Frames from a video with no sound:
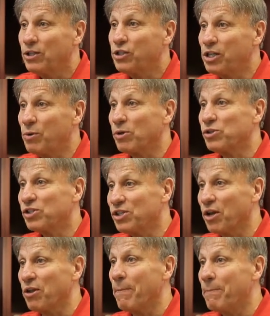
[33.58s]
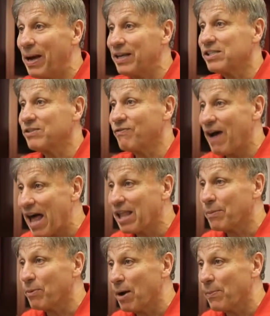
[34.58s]
she was still the best
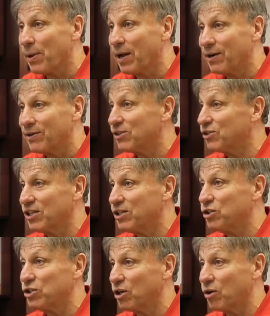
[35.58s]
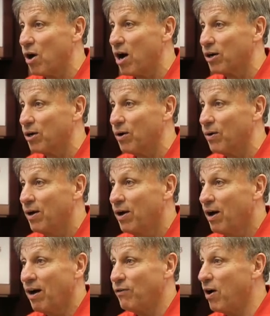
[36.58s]
volleyball player in the city of Chicago
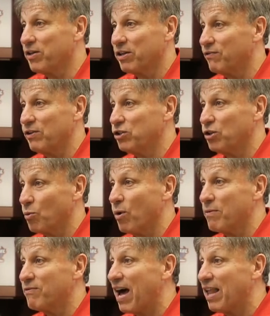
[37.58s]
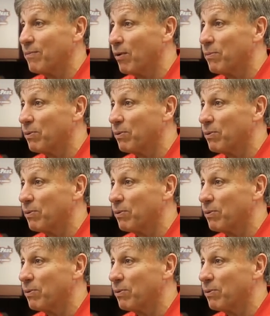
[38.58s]
of all the Division I volleyball